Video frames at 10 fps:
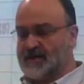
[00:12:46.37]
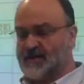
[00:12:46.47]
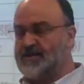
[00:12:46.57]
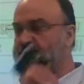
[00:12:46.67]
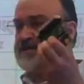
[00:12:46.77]

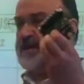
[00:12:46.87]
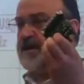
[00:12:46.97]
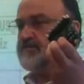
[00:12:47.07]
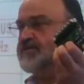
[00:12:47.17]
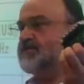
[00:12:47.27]
and this
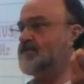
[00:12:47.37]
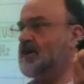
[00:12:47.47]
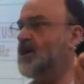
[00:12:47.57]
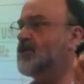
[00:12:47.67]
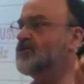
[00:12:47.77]
guy, which is
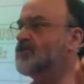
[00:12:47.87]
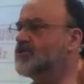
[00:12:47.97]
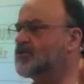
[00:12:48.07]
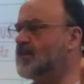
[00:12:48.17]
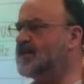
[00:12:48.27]
about
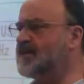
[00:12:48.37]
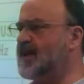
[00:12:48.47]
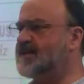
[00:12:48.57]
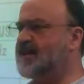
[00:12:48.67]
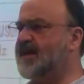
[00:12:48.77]

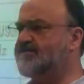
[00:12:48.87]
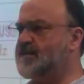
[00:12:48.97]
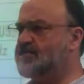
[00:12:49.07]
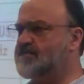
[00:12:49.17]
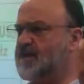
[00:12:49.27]
128k of
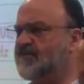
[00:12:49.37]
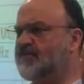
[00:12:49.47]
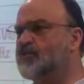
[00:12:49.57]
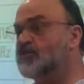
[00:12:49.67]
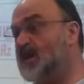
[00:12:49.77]
memory, about
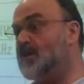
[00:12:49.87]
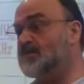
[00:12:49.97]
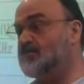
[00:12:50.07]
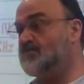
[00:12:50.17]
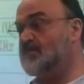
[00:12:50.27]
4
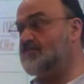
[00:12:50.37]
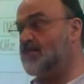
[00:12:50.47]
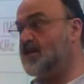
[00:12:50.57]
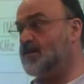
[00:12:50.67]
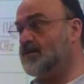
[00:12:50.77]
times more
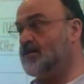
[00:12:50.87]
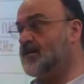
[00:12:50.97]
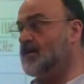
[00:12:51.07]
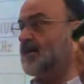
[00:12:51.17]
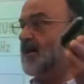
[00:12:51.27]
memory,
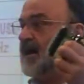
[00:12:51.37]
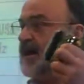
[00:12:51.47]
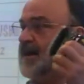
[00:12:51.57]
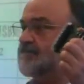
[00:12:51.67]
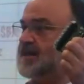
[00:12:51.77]

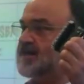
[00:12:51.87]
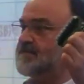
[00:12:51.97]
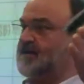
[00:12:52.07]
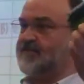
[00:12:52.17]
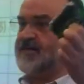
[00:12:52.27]
is
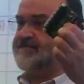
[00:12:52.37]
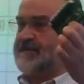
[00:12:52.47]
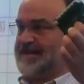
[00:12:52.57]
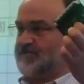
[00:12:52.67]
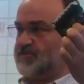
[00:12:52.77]
about
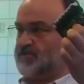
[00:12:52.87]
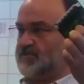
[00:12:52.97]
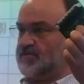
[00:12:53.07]
£5.